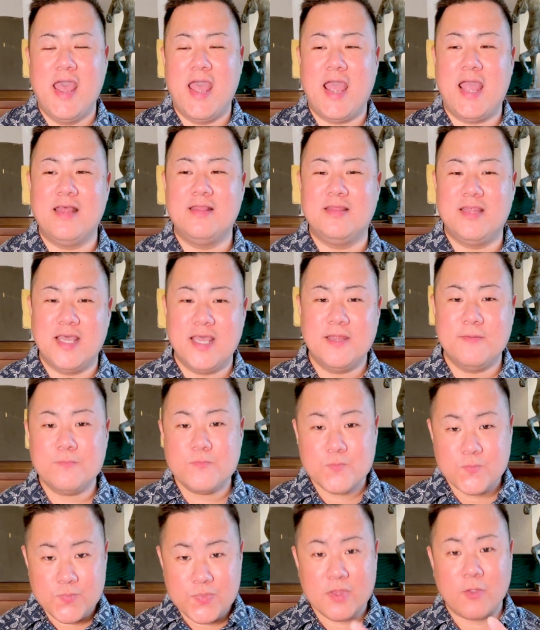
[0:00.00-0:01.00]
And then
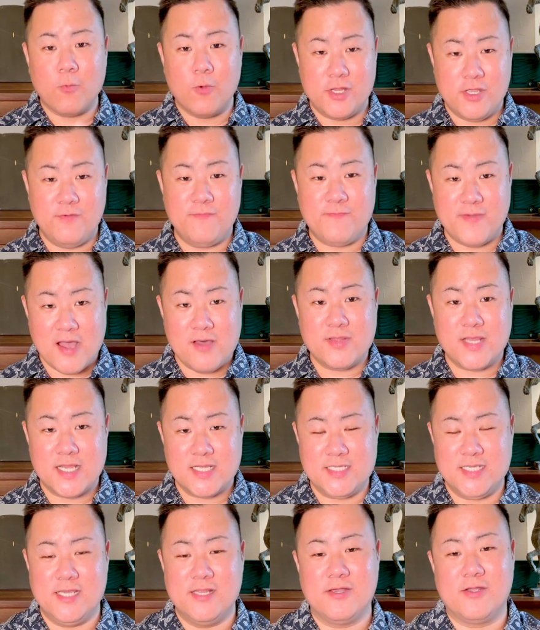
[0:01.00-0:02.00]
when you found that
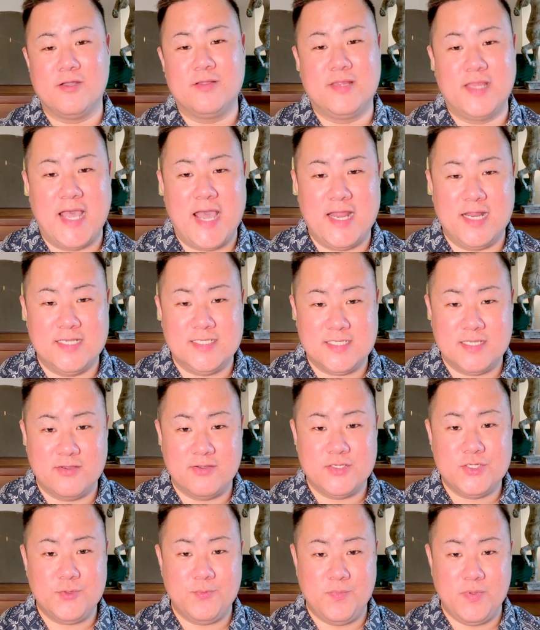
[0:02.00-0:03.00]
dealer that is going
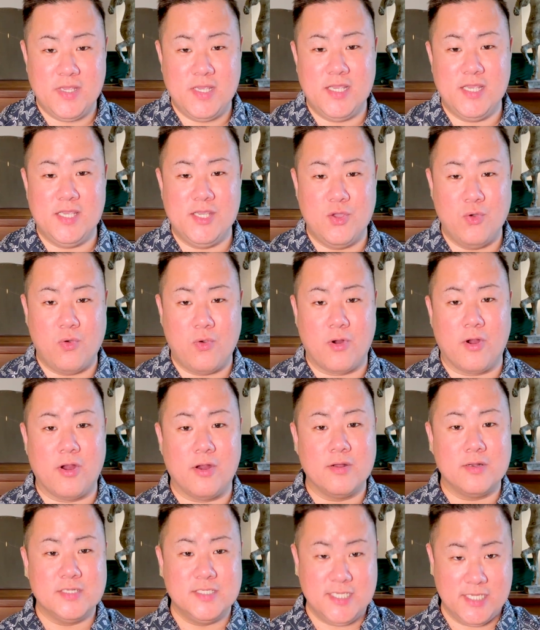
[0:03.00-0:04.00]
to be your
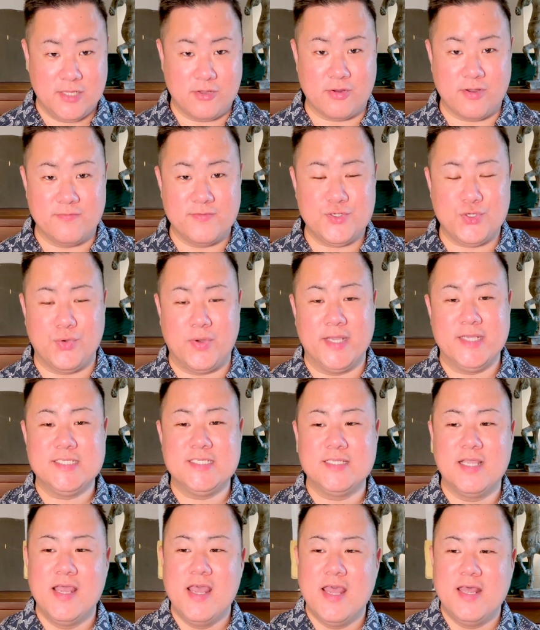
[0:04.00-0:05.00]
dealer of choice,
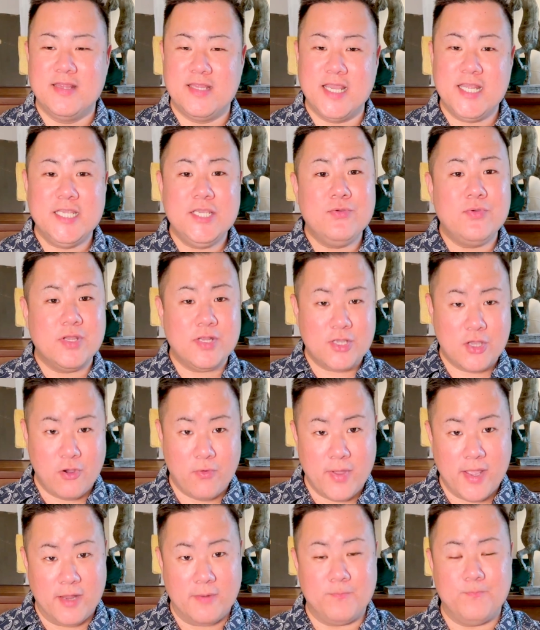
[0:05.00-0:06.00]
then you can go
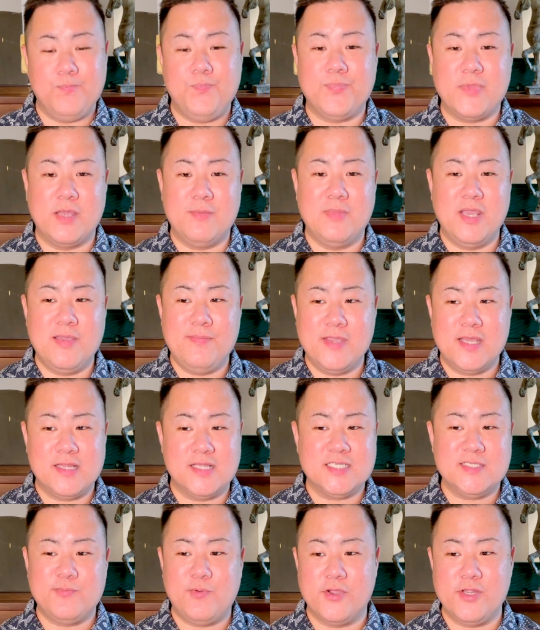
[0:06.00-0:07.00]
in. And maybe at
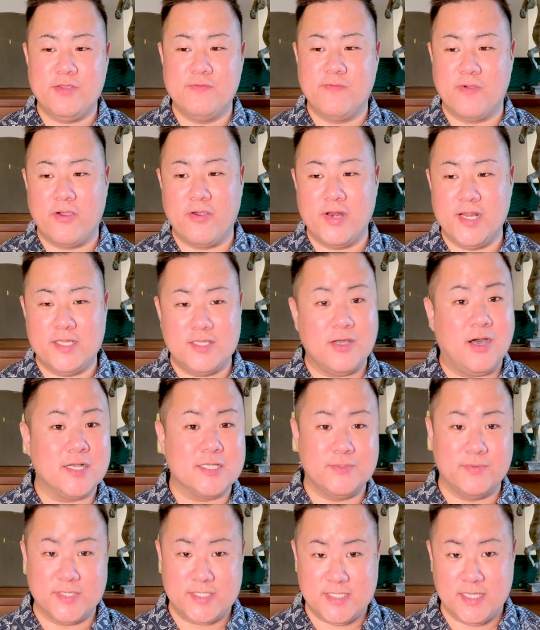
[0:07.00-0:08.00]
this point you've already talked
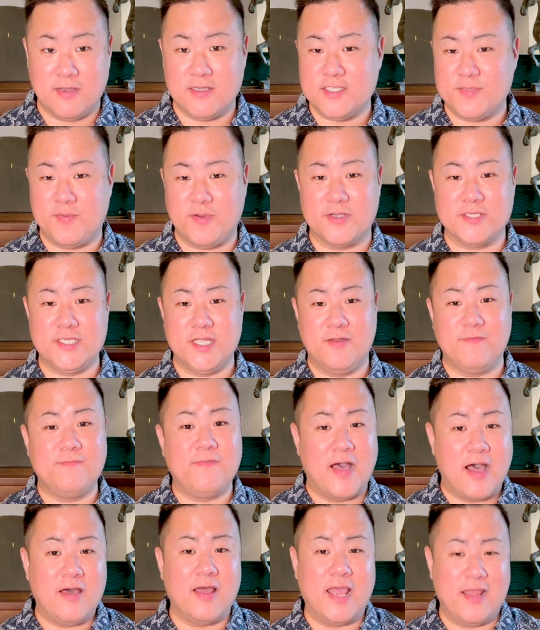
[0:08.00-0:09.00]
to a salesperson
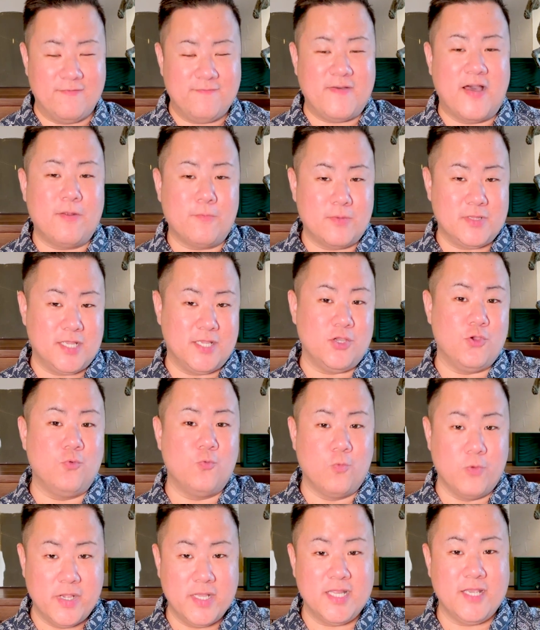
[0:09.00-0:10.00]
and found one that you
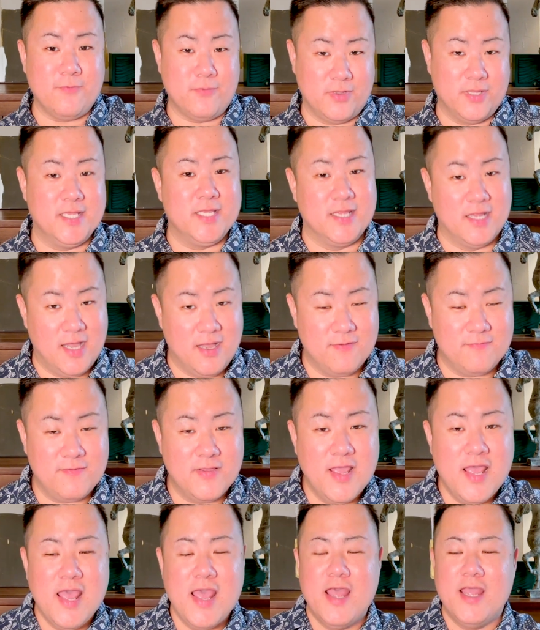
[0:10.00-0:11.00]
really, really love.
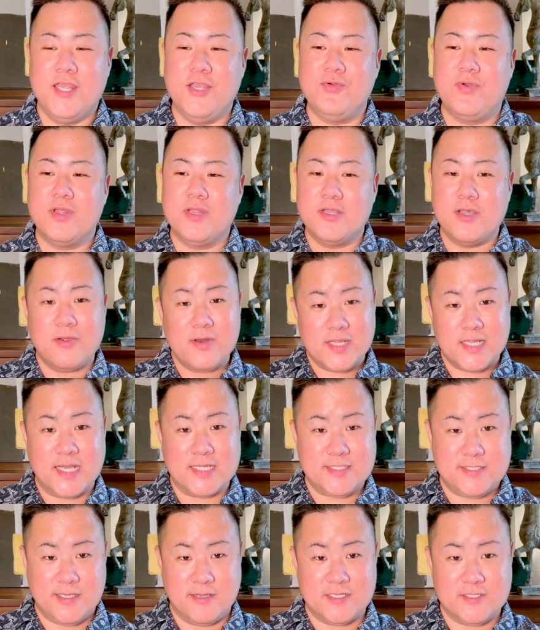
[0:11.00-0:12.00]
You can go to that
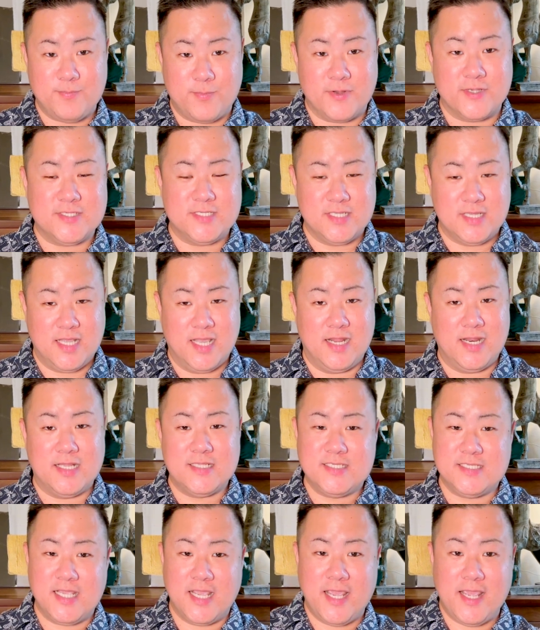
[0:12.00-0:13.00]
salesperson then and
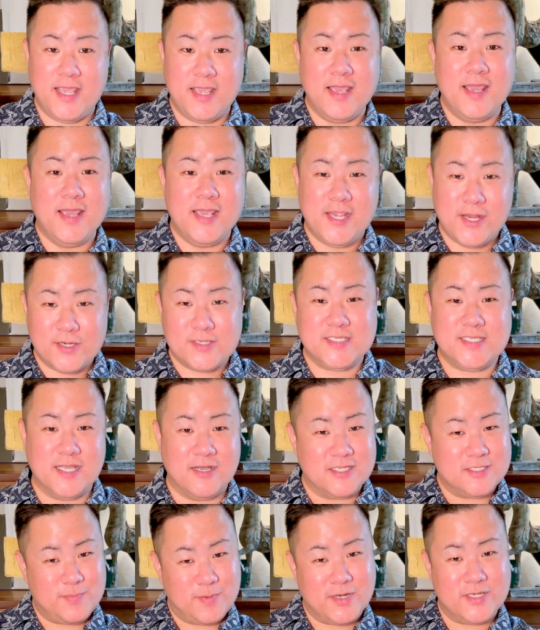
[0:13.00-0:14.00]
say, here,
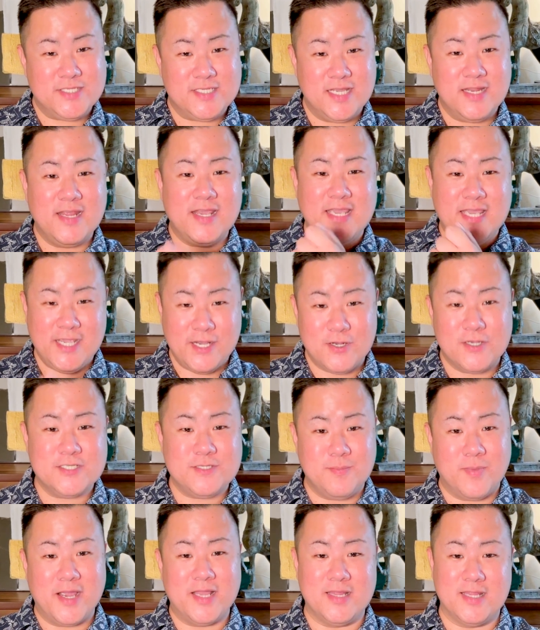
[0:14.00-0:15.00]
salesperson, here's
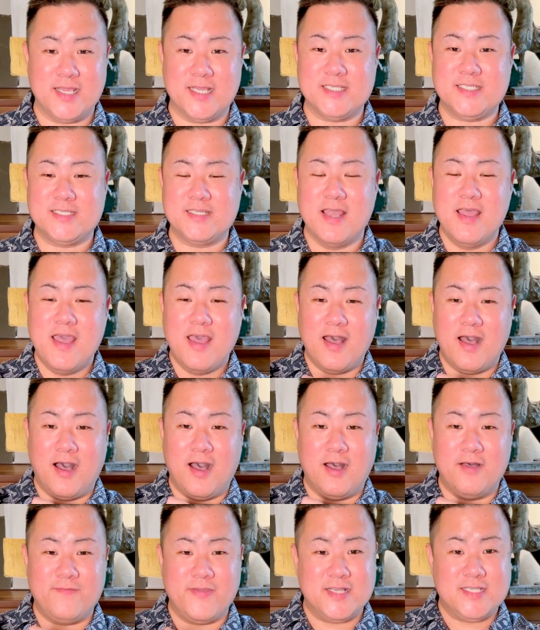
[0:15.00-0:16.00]
my list
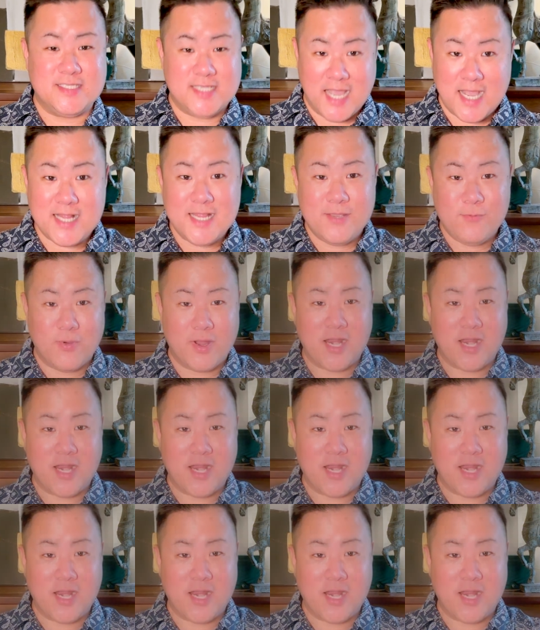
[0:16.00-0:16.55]
of exactly what